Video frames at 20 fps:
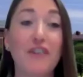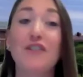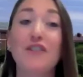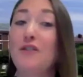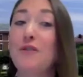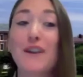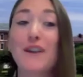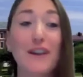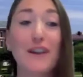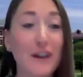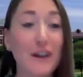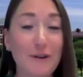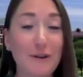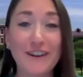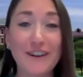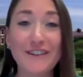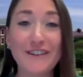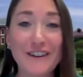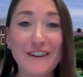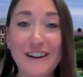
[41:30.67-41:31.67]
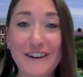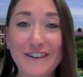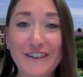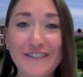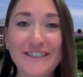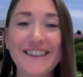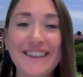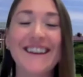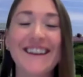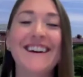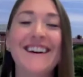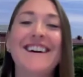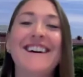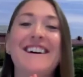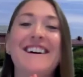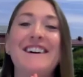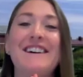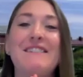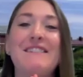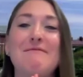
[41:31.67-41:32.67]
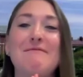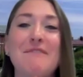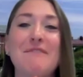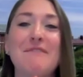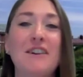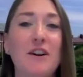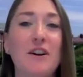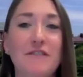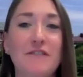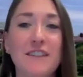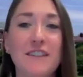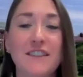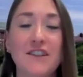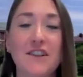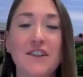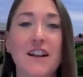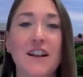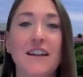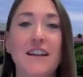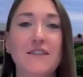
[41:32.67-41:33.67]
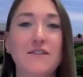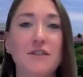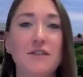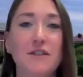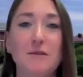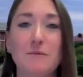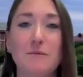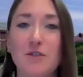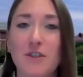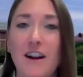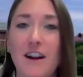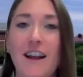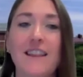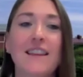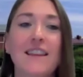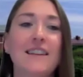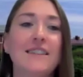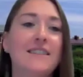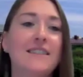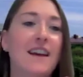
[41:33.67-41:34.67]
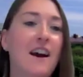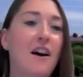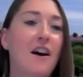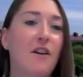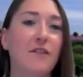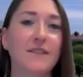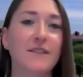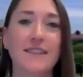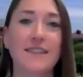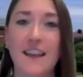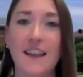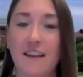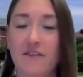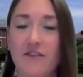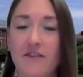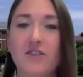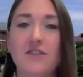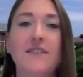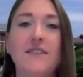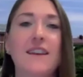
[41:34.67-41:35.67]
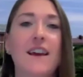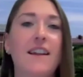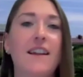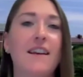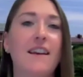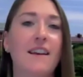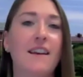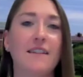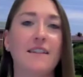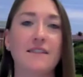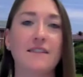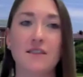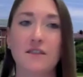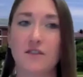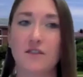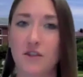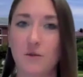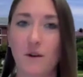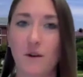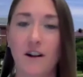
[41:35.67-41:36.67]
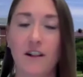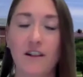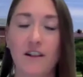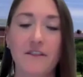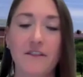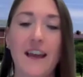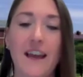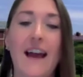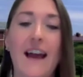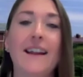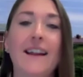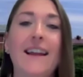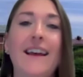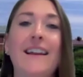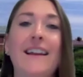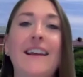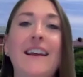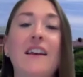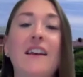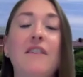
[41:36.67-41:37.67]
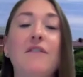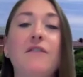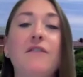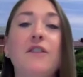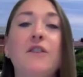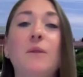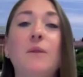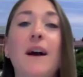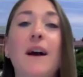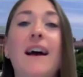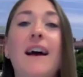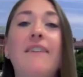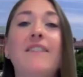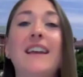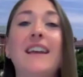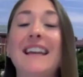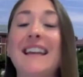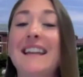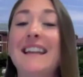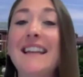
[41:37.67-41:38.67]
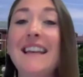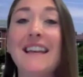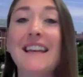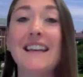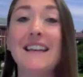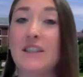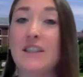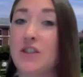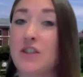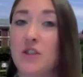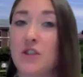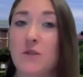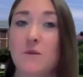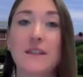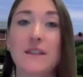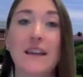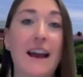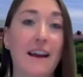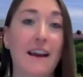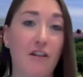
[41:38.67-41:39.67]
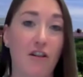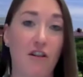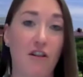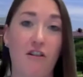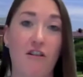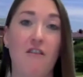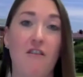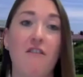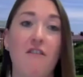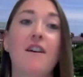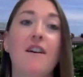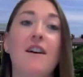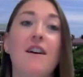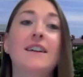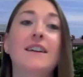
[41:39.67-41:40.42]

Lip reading: you can go on your own, go visit your classroom, try things out, save your settings, do all of that. And if you have any issues at all,